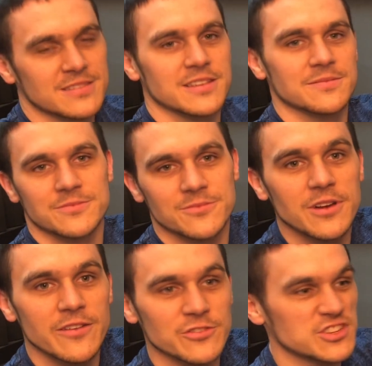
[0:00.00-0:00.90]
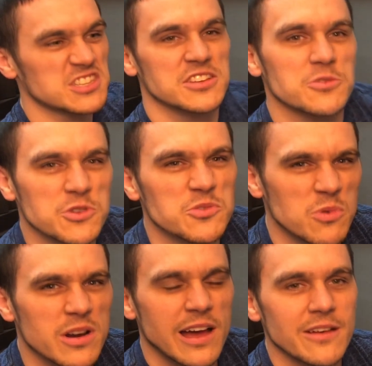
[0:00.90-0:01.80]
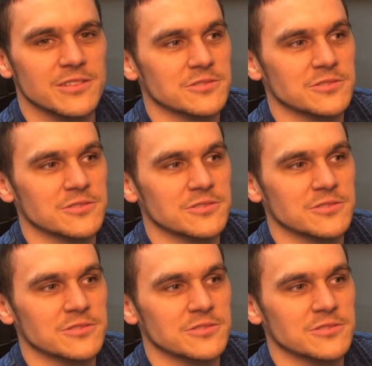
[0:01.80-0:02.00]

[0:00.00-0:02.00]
then whatever, just get your good workout.